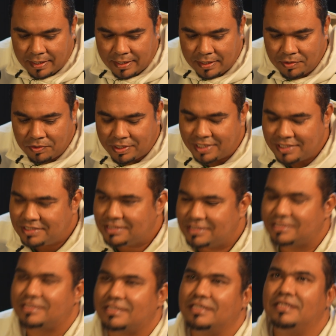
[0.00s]
look, it's
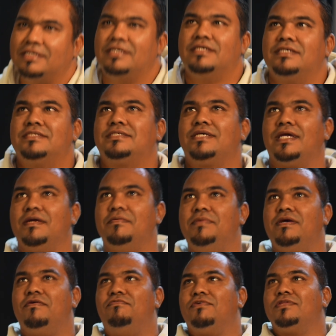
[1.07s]
gonna be
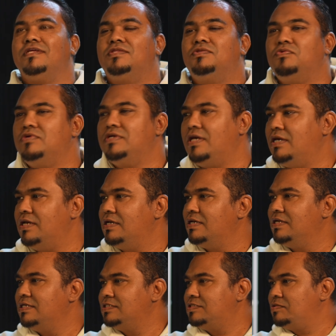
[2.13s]
a 42-year
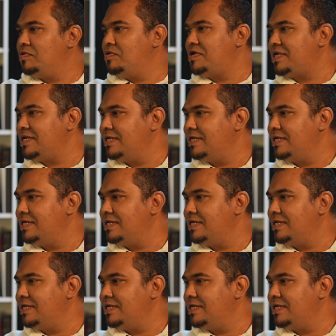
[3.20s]
story.